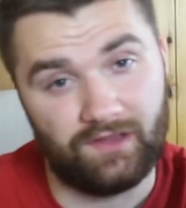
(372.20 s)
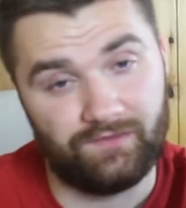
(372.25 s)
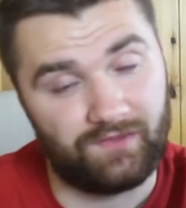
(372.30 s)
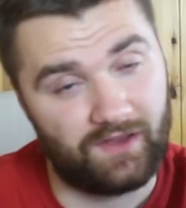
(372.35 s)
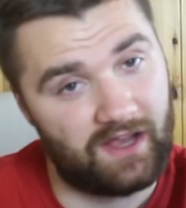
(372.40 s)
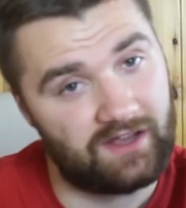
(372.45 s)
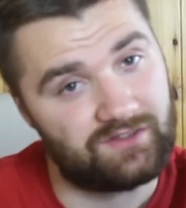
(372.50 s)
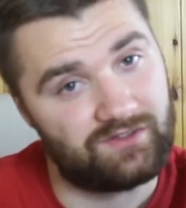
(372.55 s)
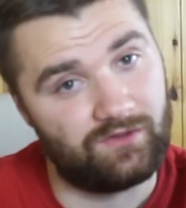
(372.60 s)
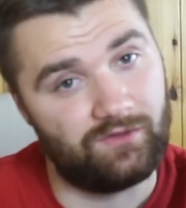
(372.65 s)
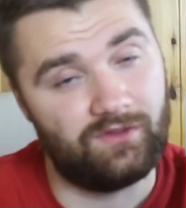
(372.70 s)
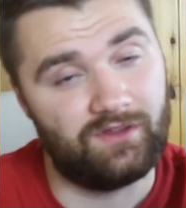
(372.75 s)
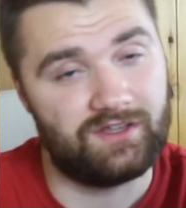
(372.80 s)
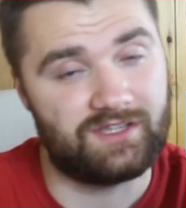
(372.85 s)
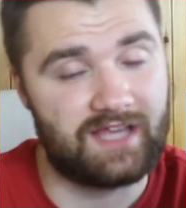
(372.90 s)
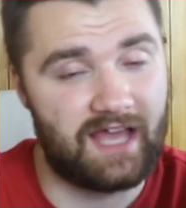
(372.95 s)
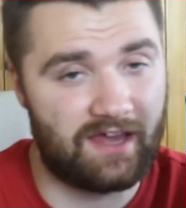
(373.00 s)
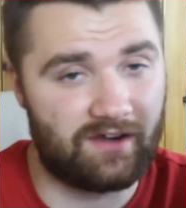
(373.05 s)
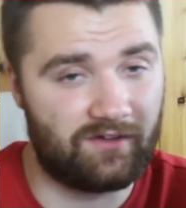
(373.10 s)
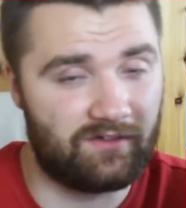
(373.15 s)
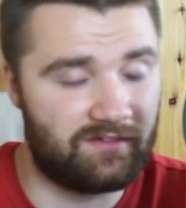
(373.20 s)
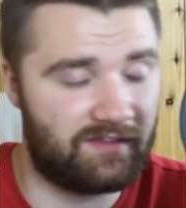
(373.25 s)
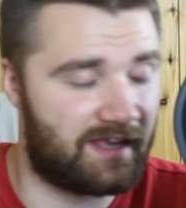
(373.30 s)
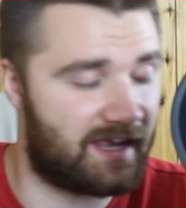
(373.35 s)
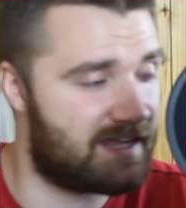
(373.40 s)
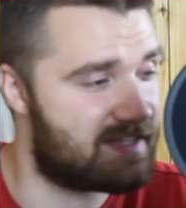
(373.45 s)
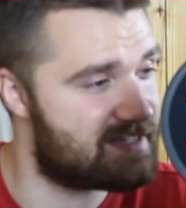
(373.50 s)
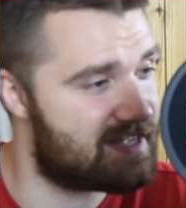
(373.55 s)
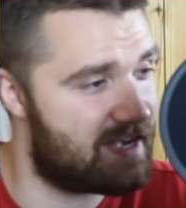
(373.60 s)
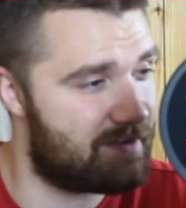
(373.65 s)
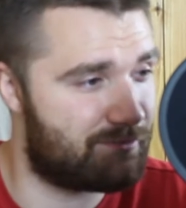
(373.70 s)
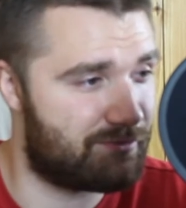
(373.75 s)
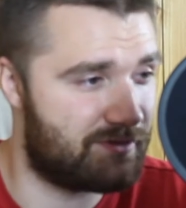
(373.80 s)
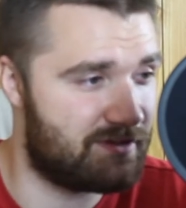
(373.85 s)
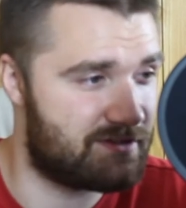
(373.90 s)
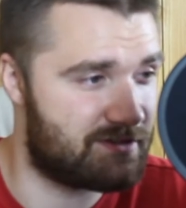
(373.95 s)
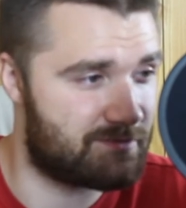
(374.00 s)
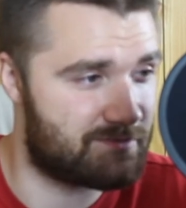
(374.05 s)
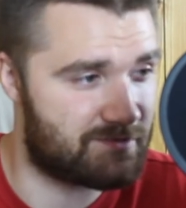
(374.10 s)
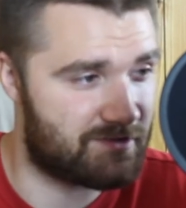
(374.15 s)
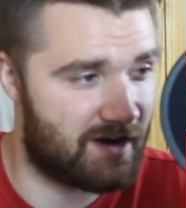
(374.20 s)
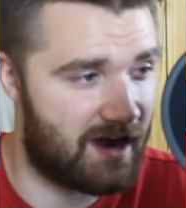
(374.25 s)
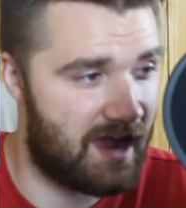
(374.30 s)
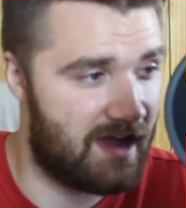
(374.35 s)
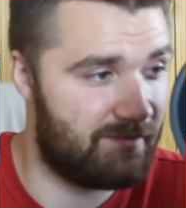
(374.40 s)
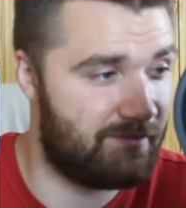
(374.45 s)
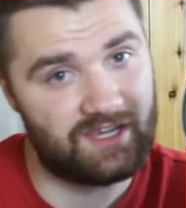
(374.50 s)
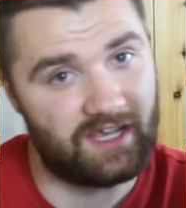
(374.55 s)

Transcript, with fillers: if you guys are new to the channel, like I said, please subscribe.